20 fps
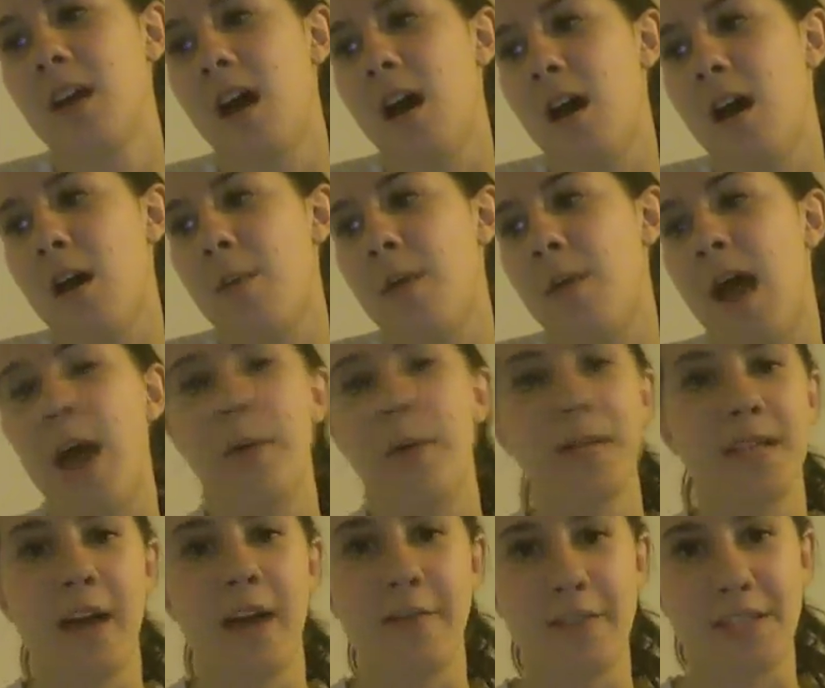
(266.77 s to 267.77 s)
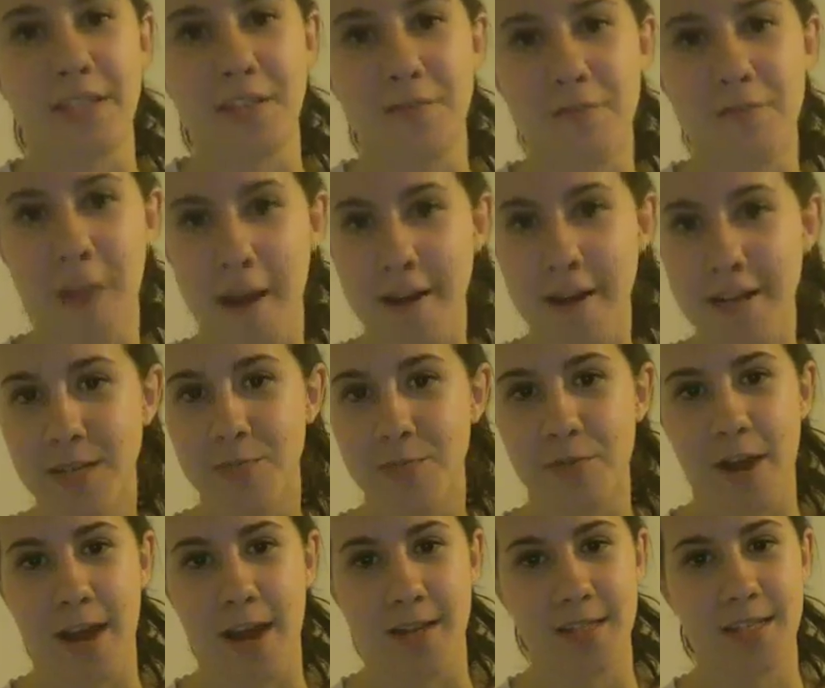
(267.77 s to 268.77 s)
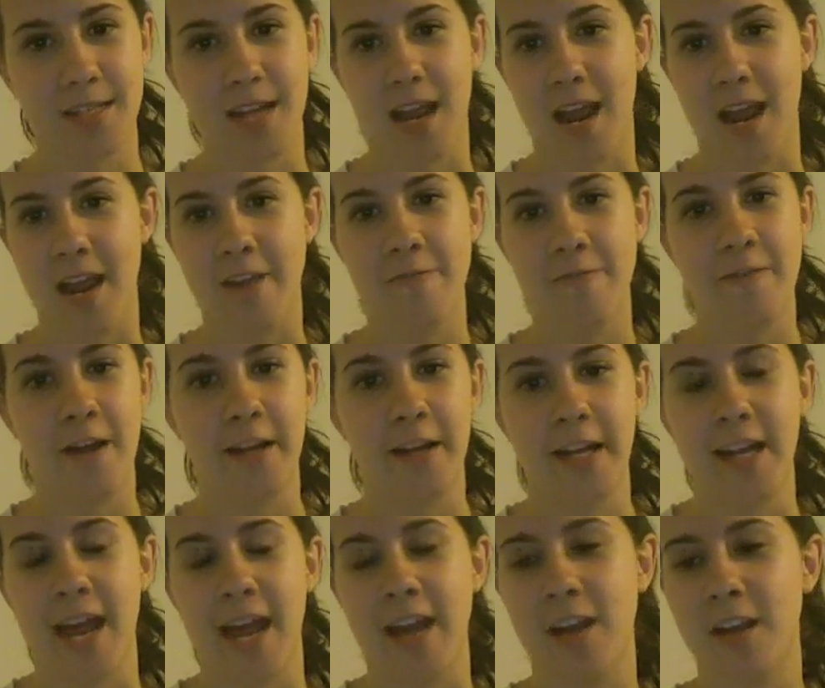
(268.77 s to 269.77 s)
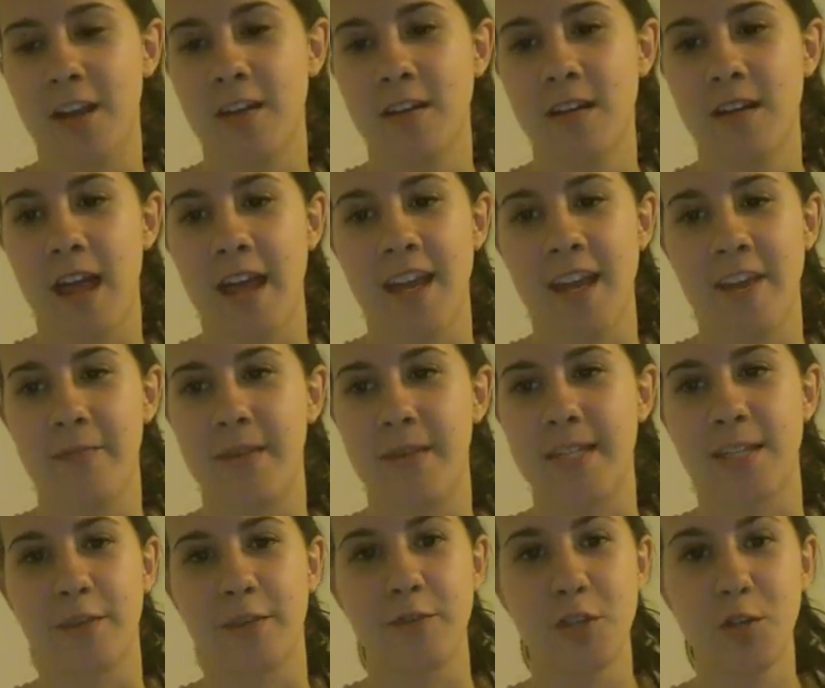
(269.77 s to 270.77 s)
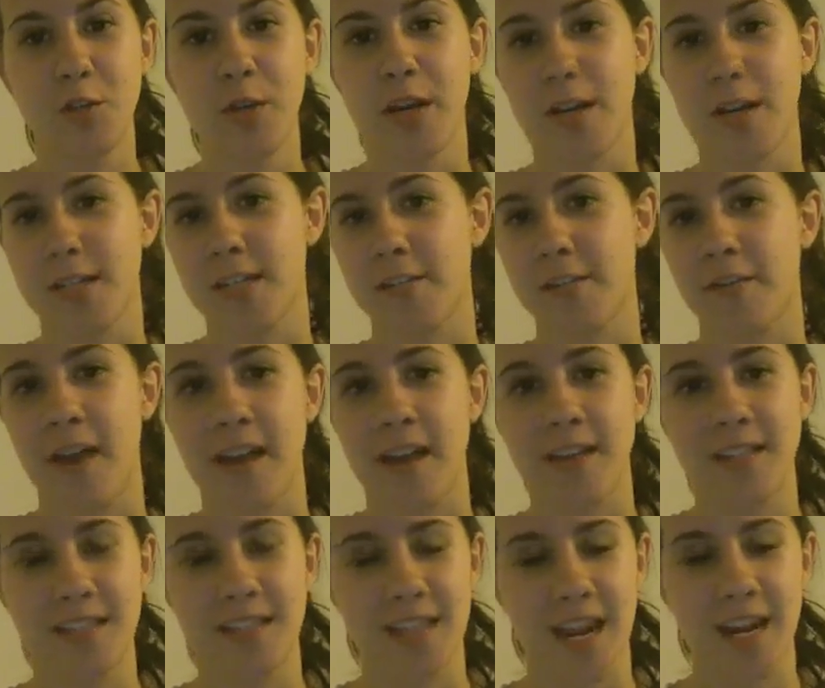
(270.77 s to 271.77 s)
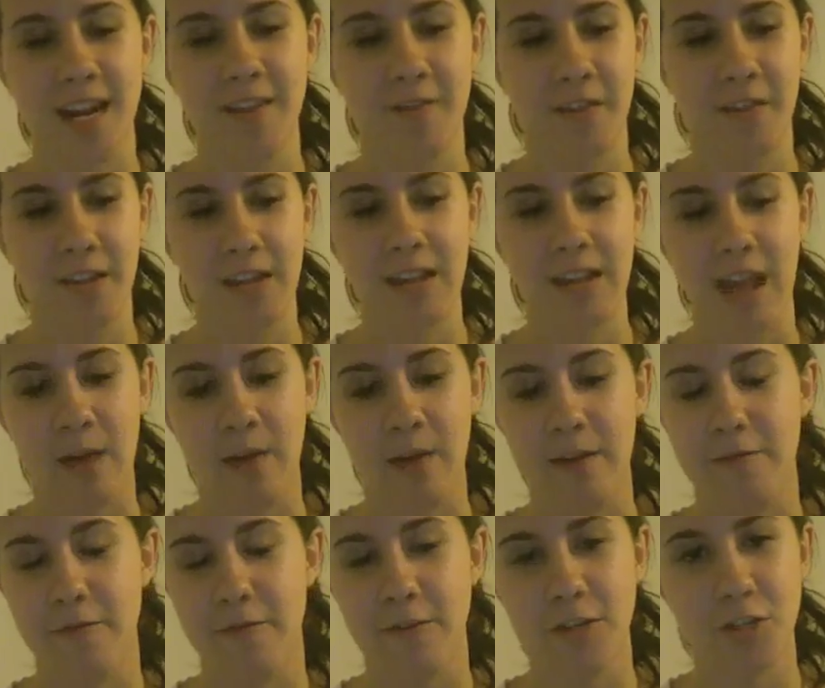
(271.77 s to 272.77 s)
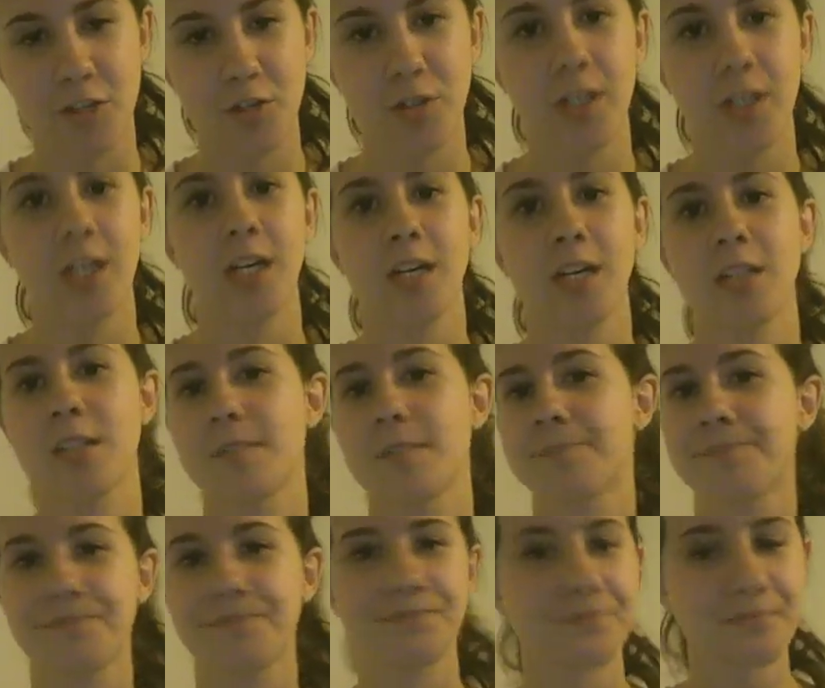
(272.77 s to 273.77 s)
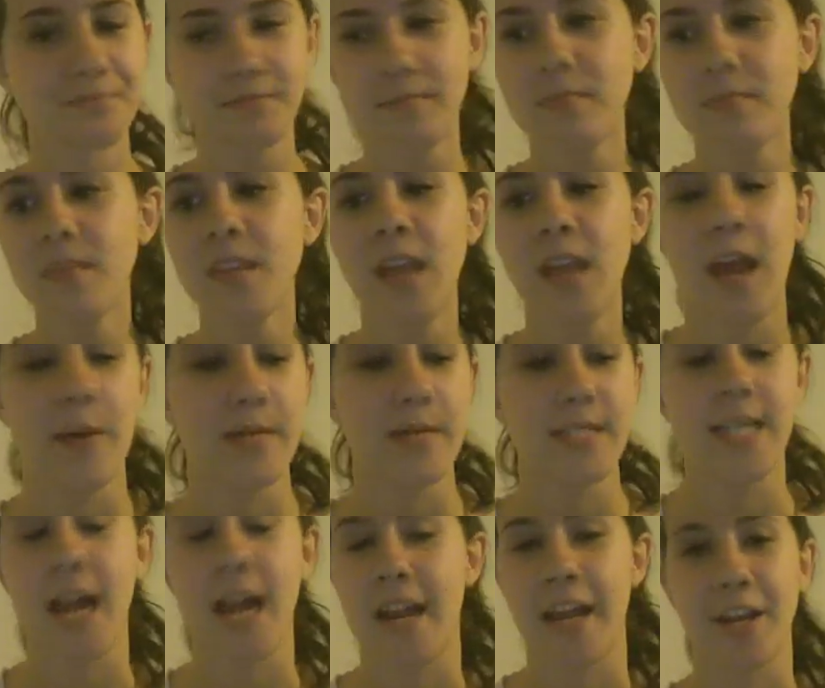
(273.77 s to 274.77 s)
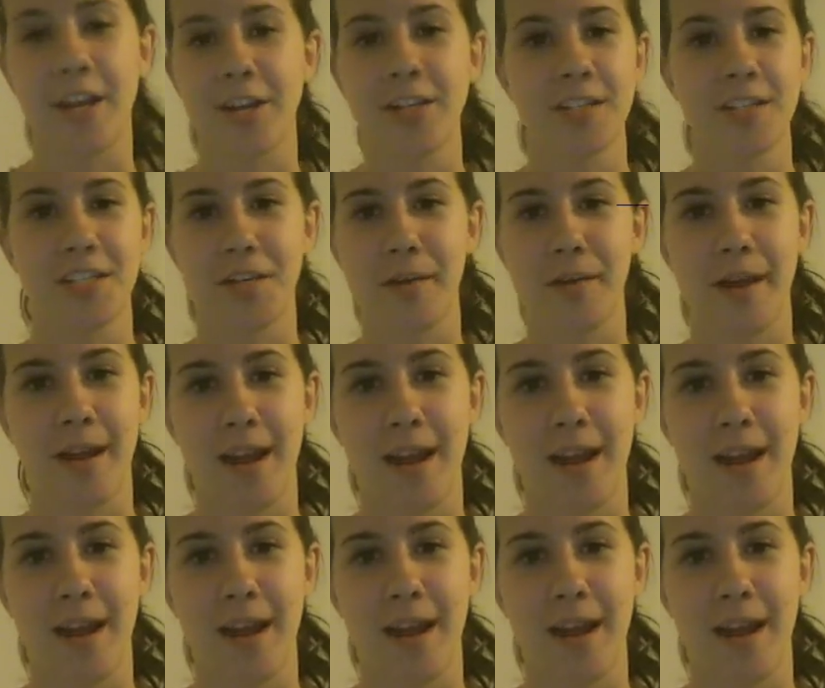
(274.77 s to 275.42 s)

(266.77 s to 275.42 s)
I was obviously very depressed. I felt like I gave myself 2 years. If I stayed feeling that way for 2 years, I was done. I couldn't do it.